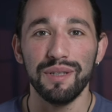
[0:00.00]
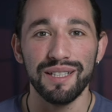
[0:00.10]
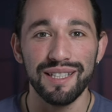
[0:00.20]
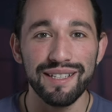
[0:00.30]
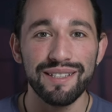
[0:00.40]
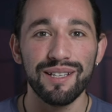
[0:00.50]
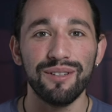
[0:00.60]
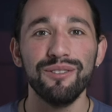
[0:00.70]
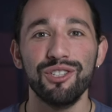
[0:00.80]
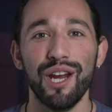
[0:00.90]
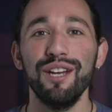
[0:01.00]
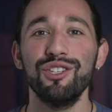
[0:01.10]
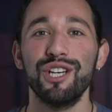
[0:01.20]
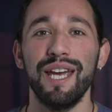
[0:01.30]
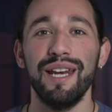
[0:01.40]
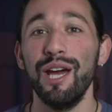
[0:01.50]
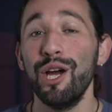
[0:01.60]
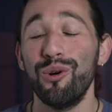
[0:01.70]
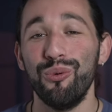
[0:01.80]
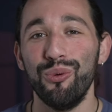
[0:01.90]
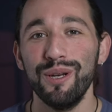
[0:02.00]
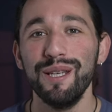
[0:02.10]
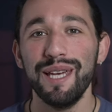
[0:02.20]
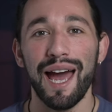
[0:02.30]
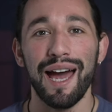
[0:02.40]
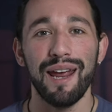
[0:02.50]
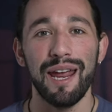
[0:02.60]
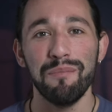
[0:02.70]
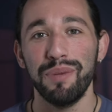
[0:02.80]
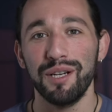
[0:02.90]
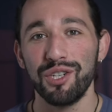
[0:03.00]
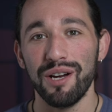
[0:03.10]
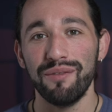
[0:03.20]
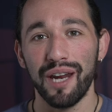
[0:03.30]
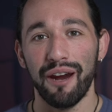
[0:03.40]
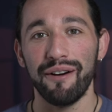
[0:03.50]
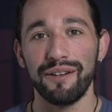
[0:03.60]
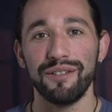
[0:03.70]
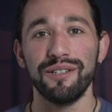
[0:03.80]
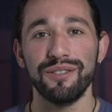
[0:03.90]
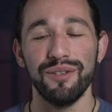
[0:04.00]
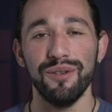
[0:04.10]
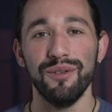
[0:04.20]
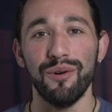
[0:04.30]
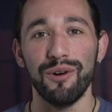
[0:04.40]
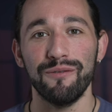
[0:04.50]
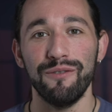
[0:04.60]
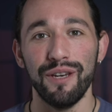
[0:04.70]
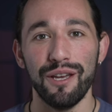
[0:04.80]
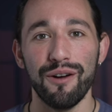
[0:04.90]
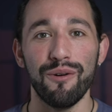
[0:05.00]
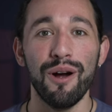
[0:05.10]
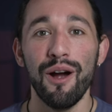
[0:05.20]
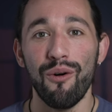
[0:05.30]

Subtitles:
but this subtle change can really add a bunch of character to your video